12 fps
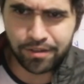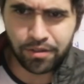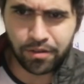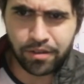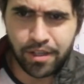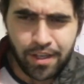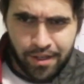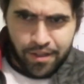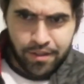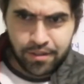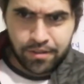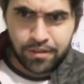So
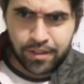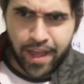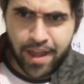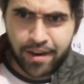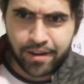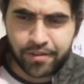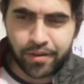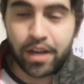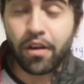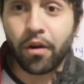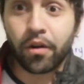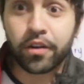
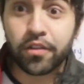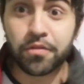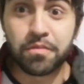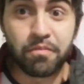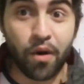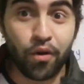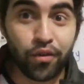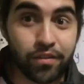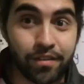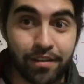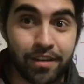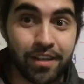angry, or your
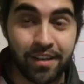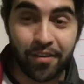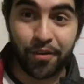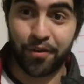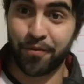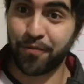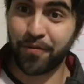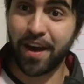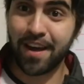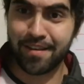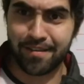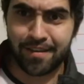mother or your
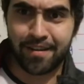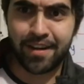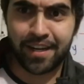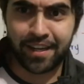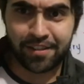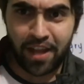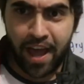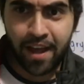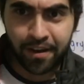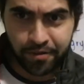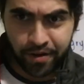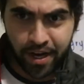father gets
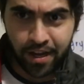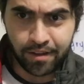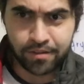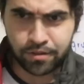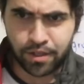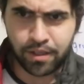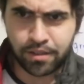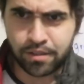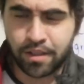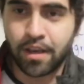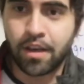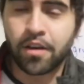angry,
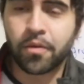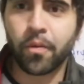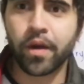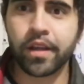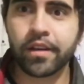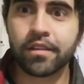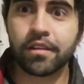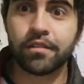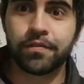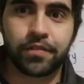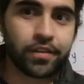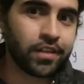yes, when
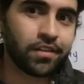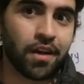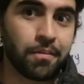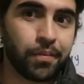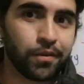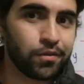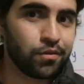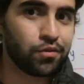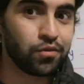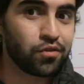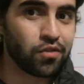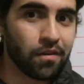for example you
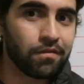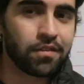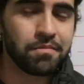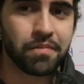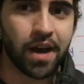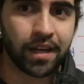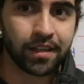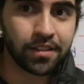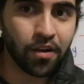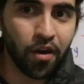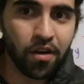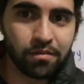do something bad at
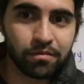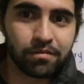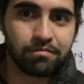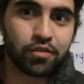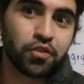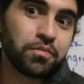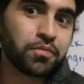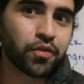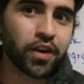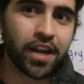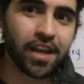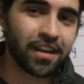home, you
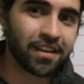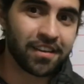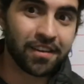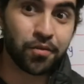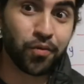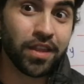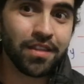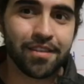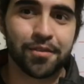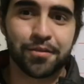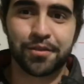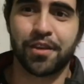break a
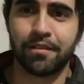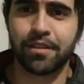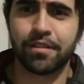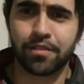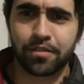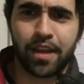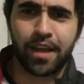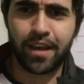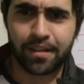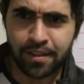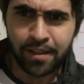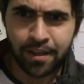window or something, so they
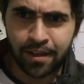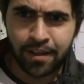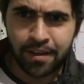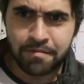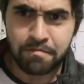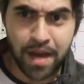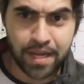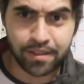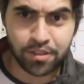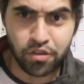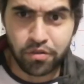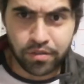get mad
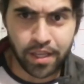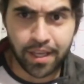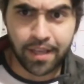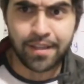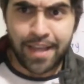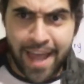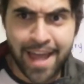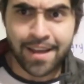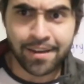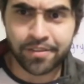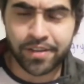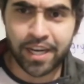at you, they get
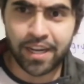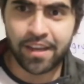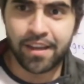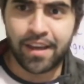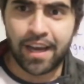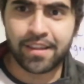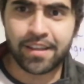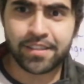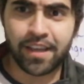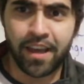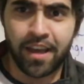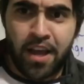angry, and they
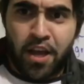say,